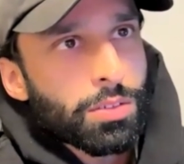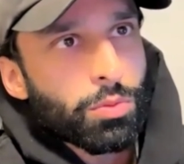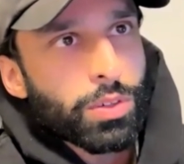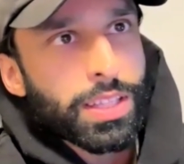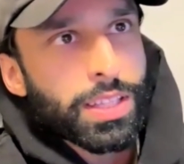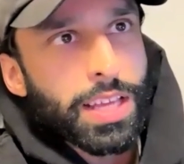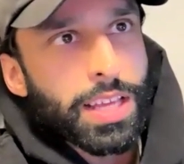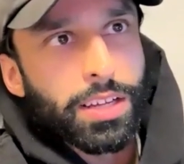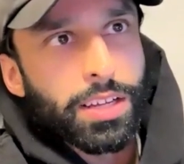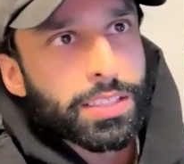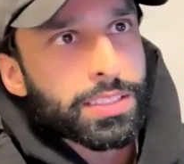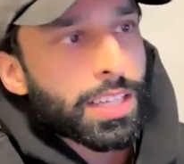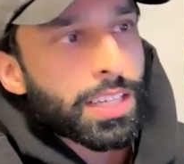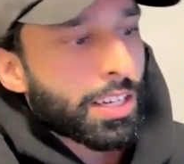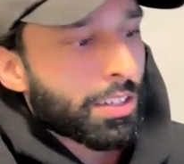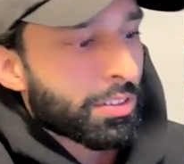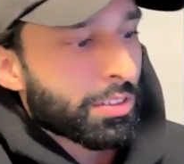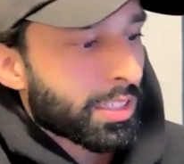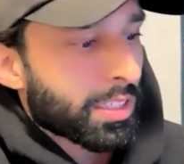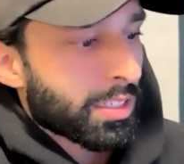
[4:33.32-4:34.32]
Without a
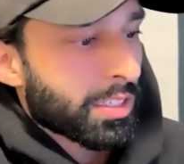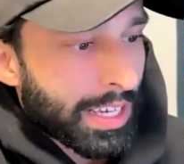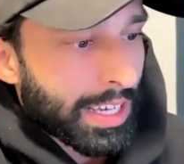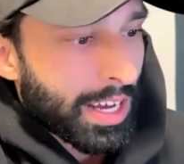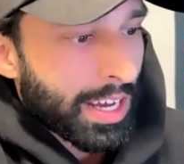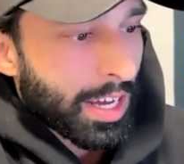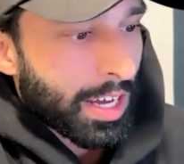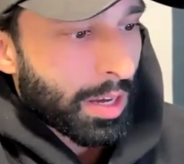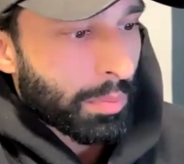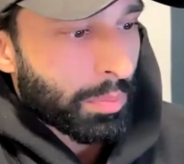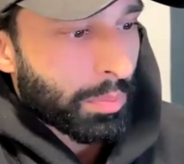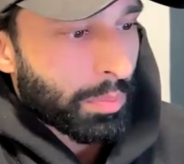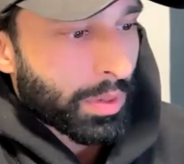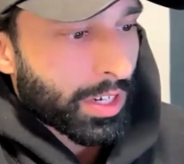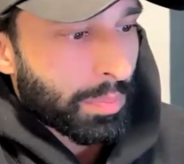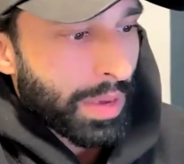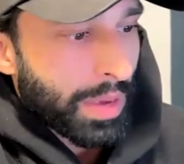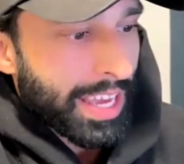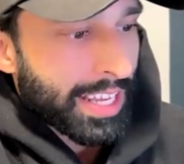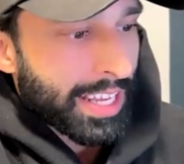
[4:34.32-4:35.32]
doubt. He put
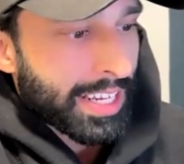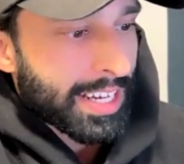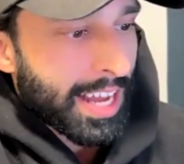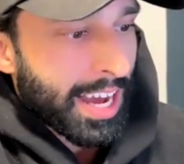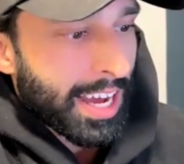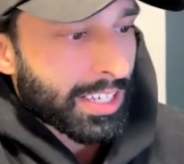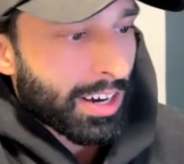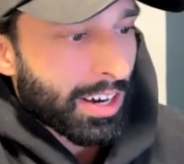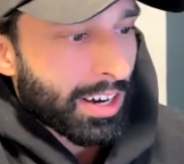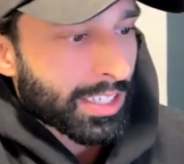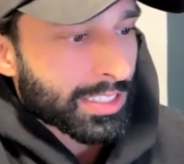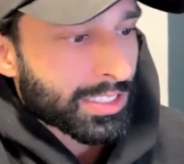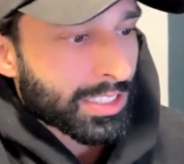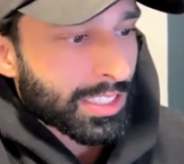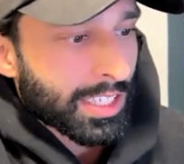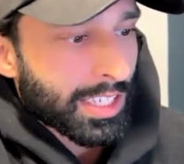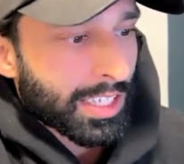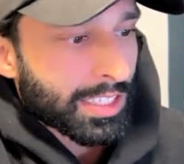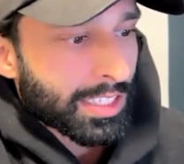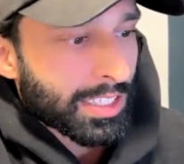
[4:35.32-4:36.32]
up 89 yards
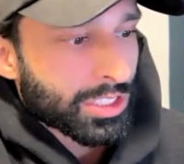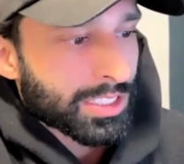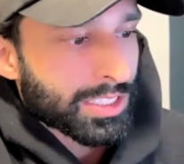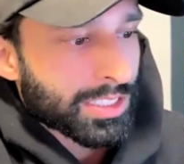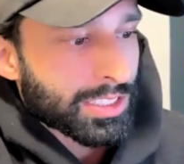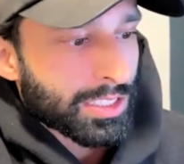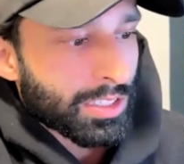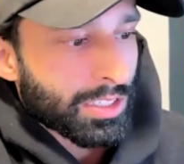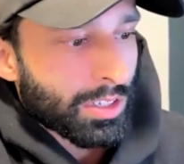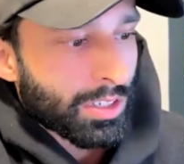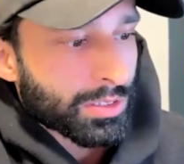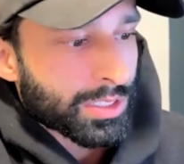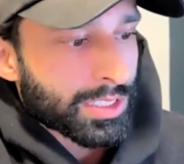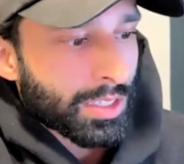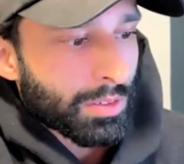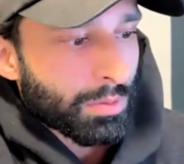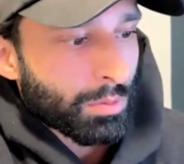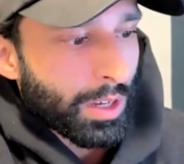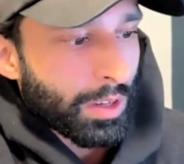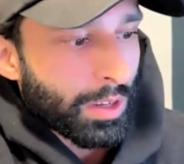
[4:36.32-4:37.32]
and just, you know,
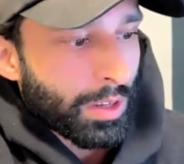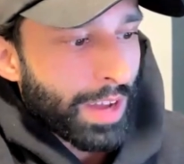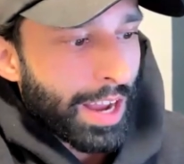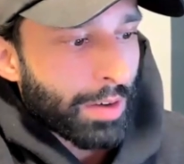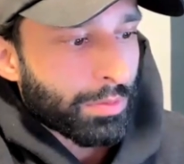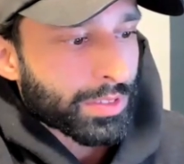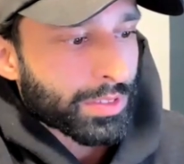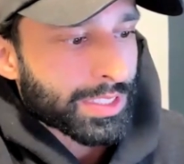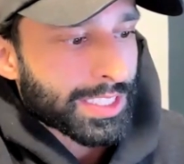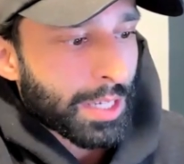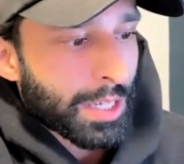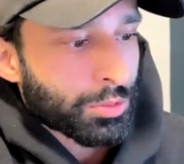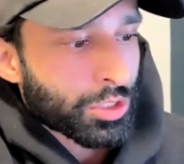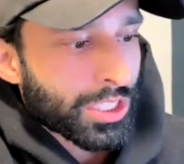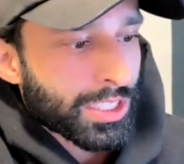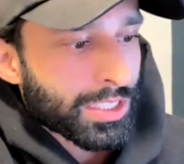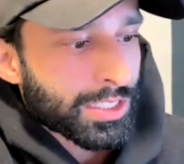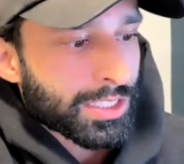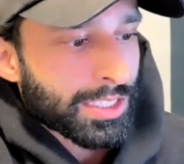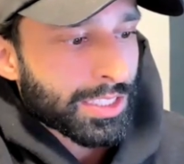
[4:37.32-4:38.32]
what, 5
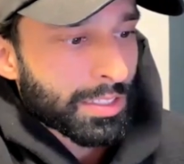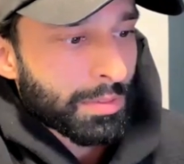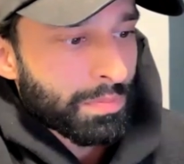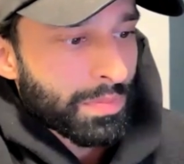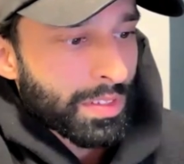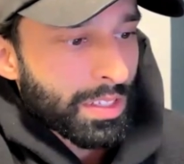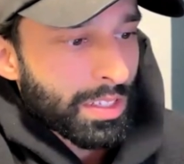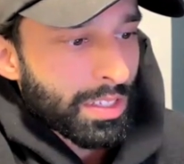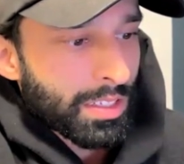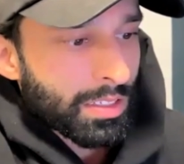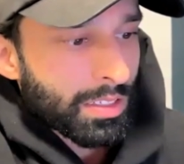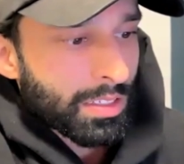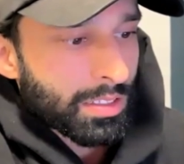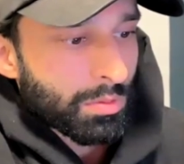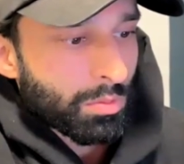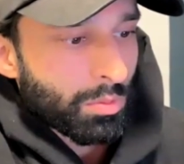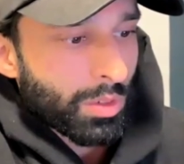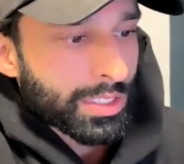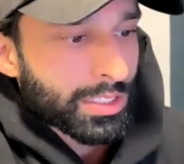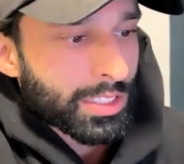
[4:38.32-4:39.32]
receptions,
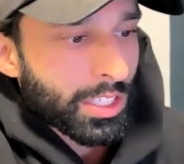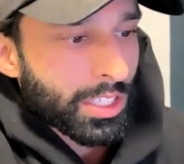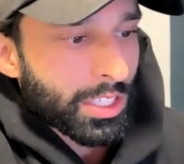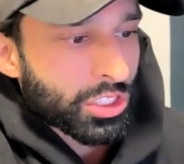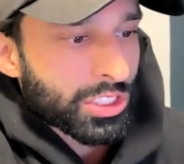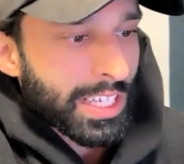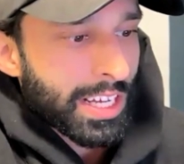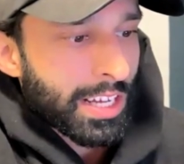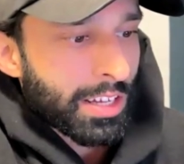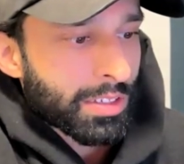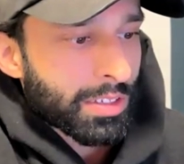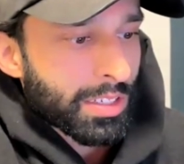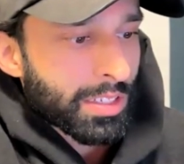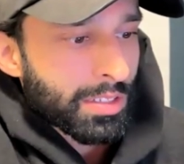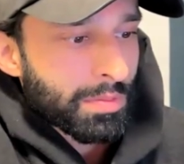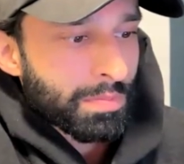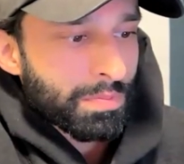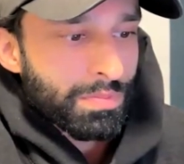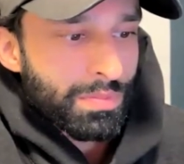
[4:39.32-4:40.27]
1 touchdown.